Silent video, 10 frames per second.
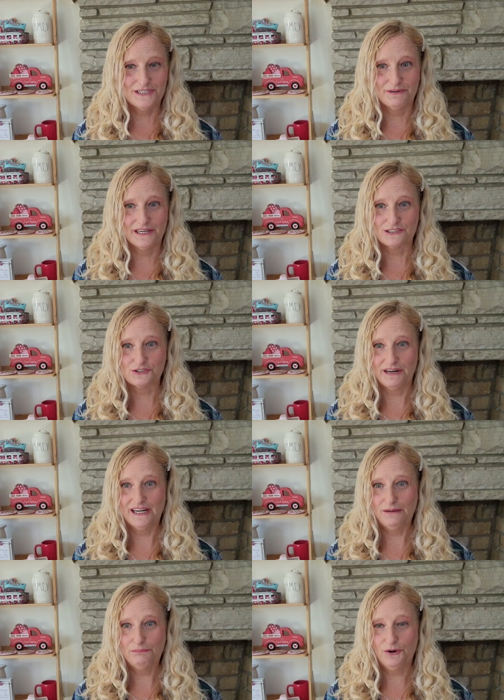doing a
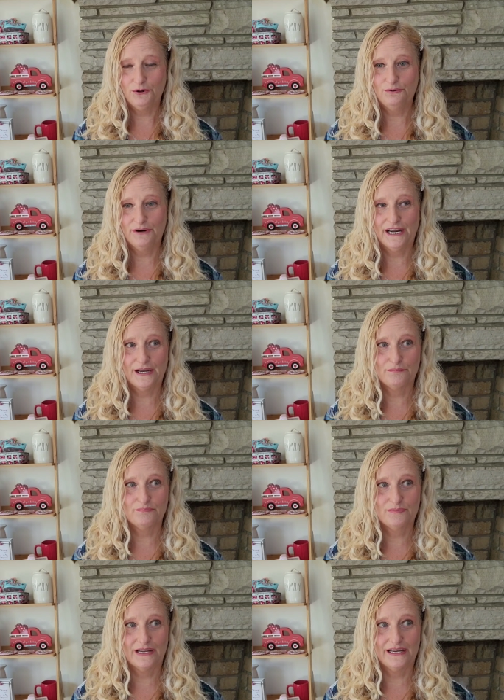training program,
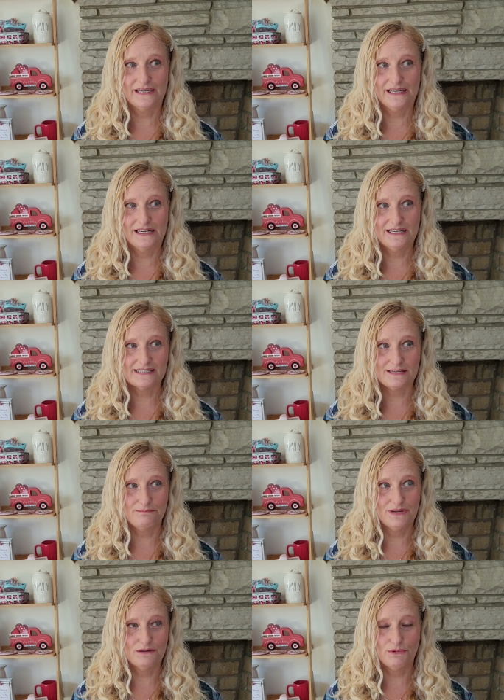and it is a
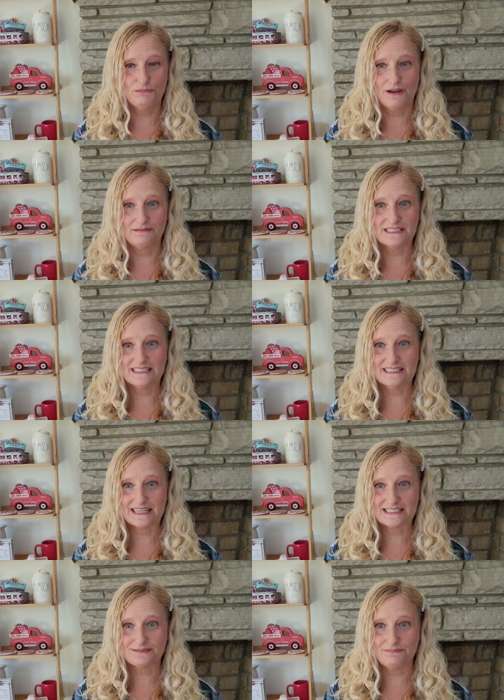minimum of
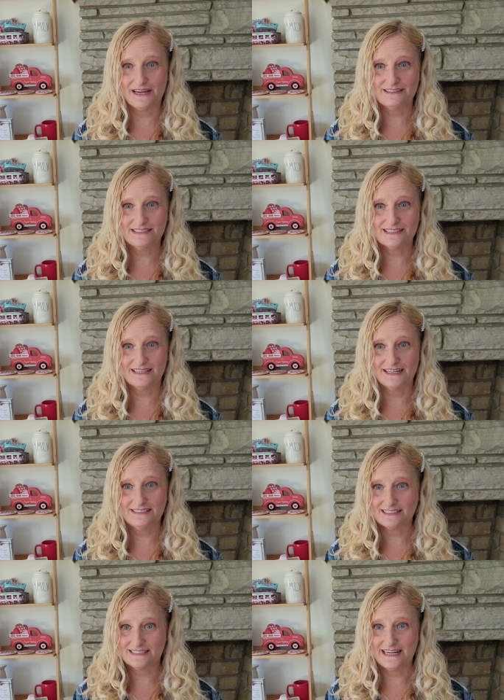6 months, so that
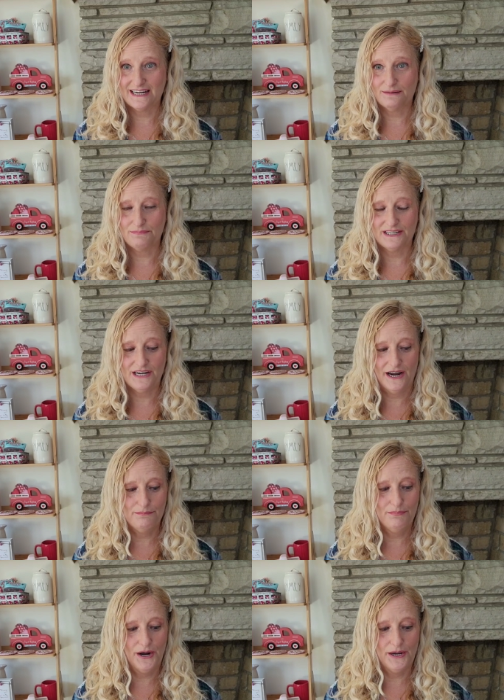does take up my
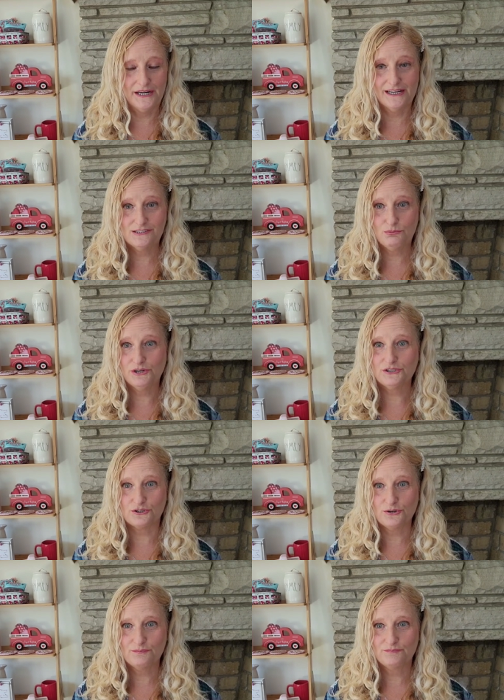time, but it's
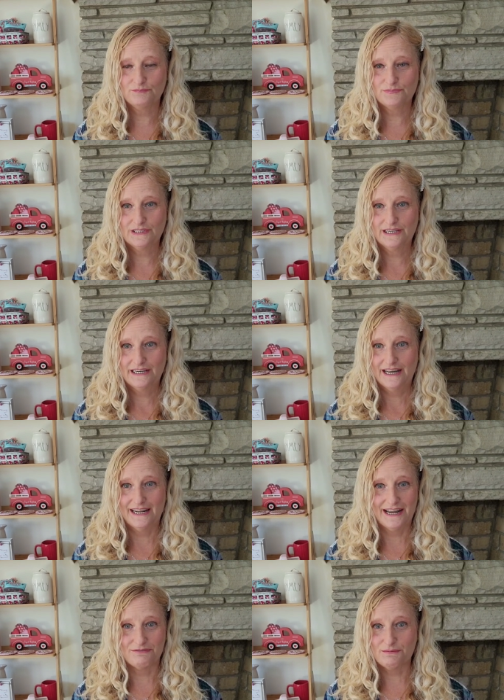winter,
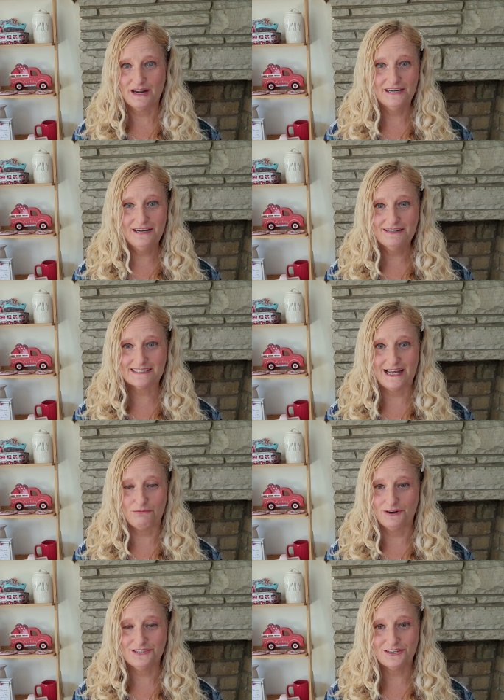and everybody knows that
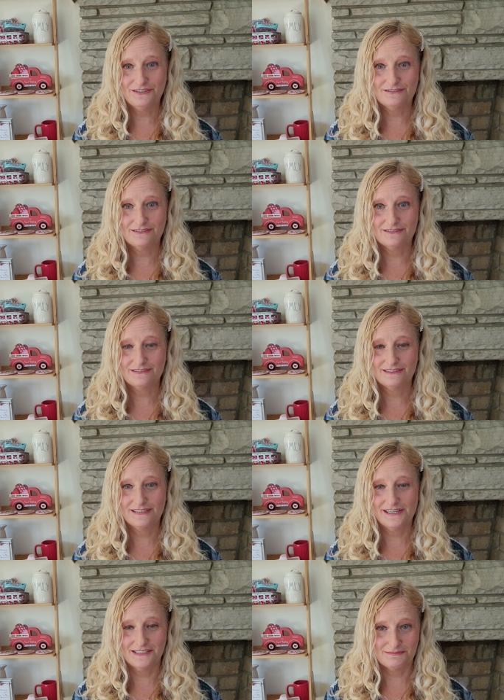winter
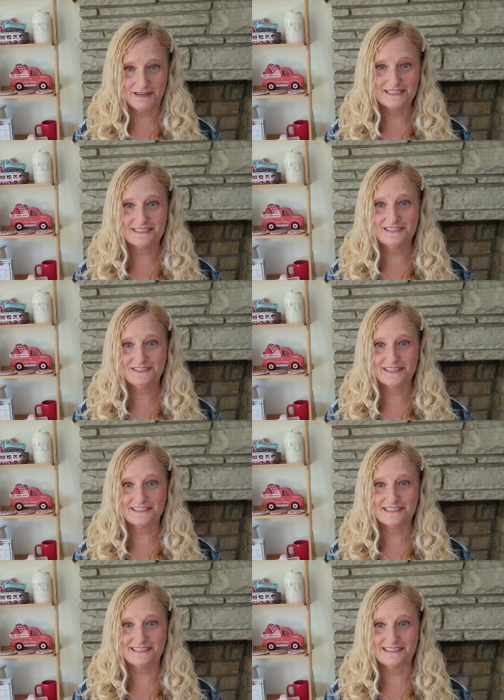is my stitching
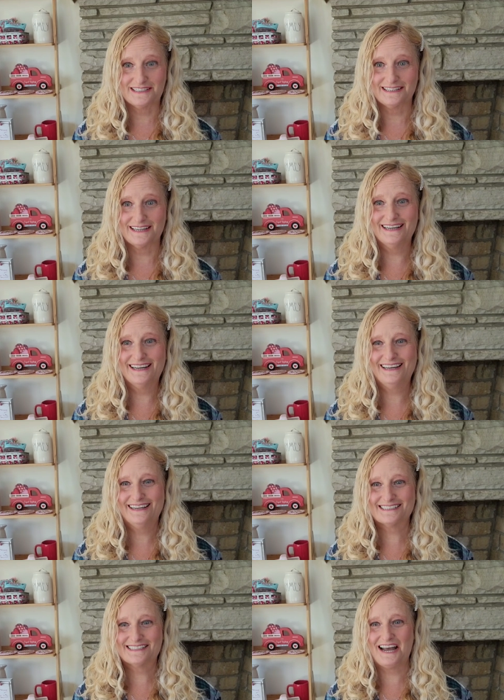season.
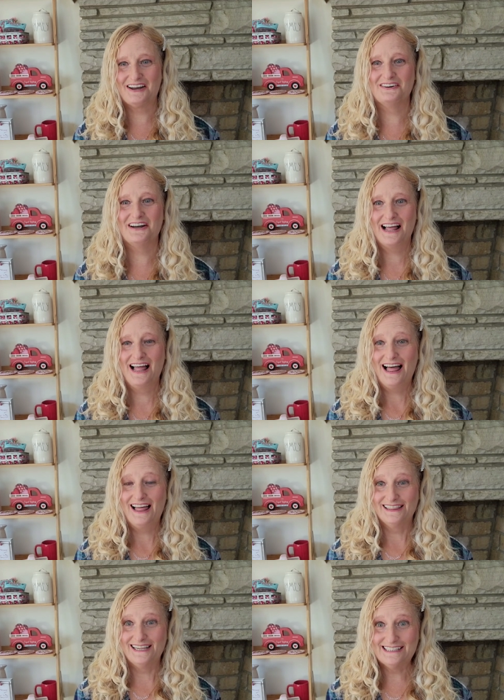So
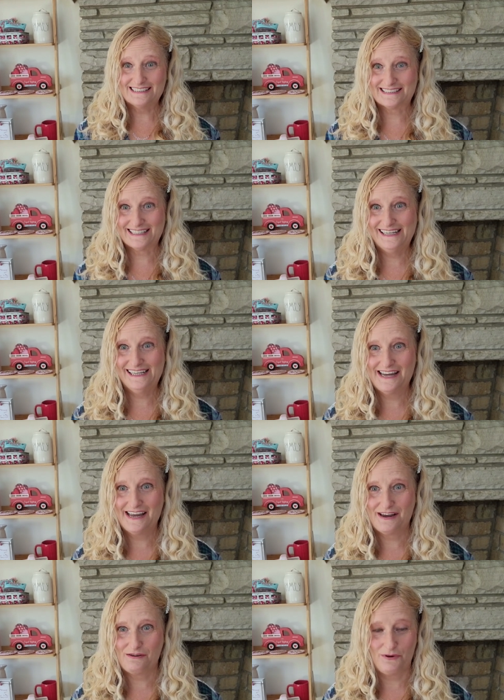let's see
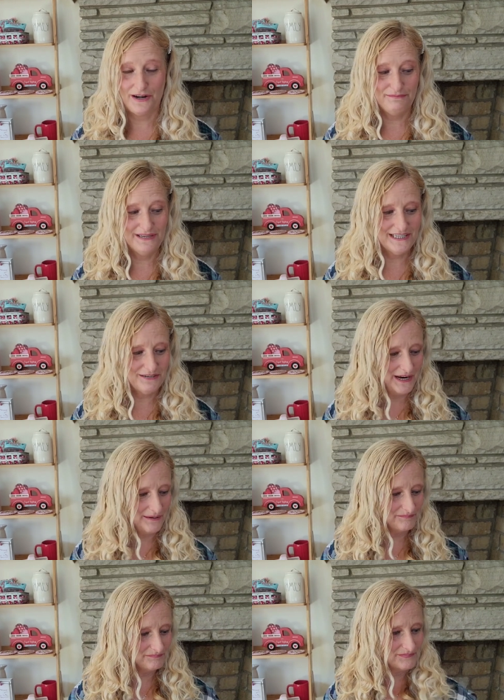what I've been doing.